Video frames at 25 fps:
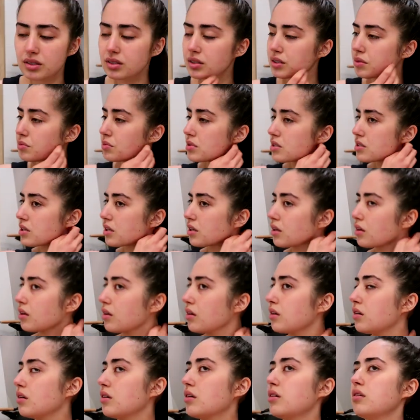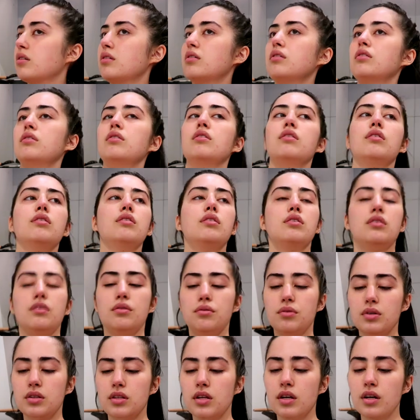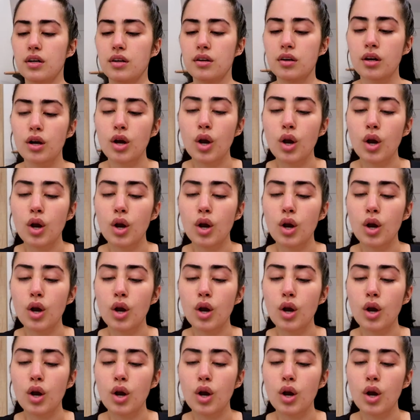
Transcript: Let me take over there.